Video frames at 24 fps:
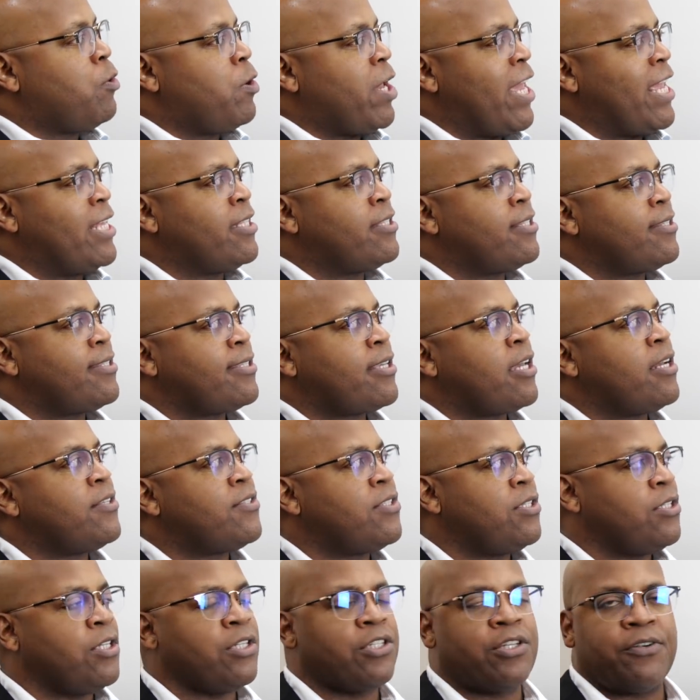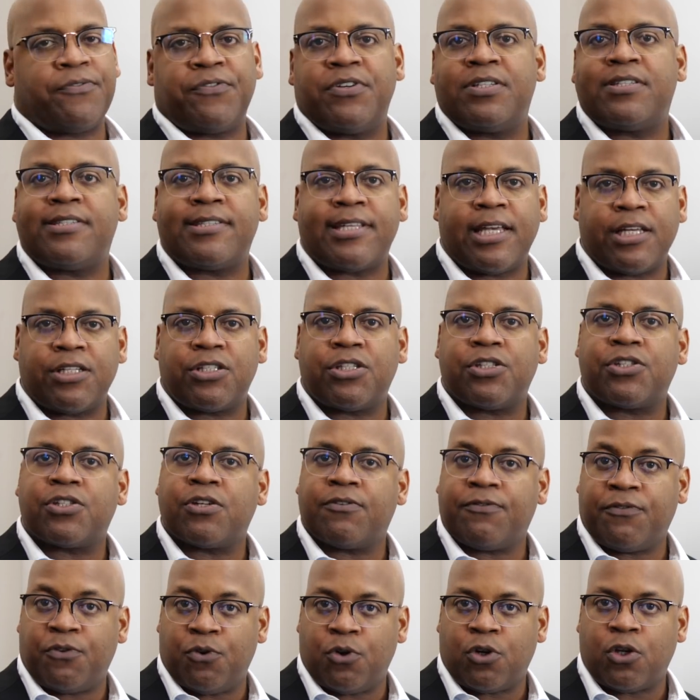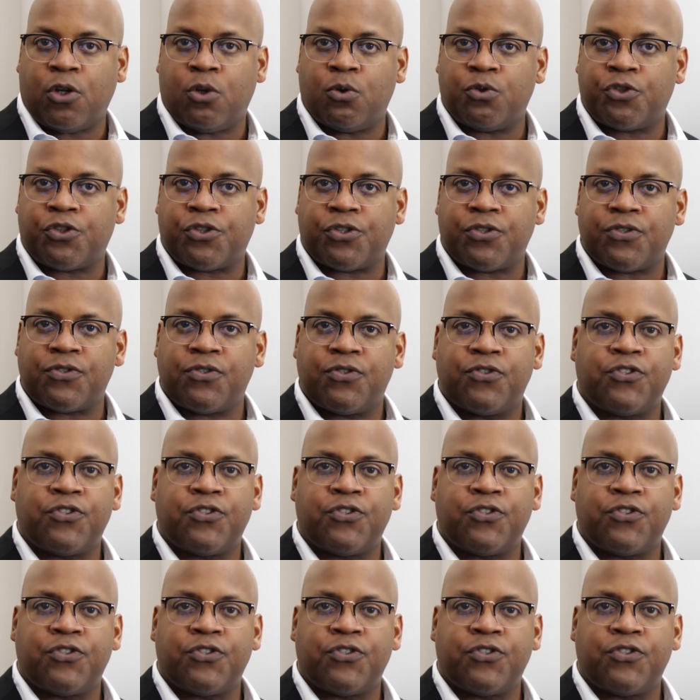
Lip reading: in discussing the different stages of foreclosures.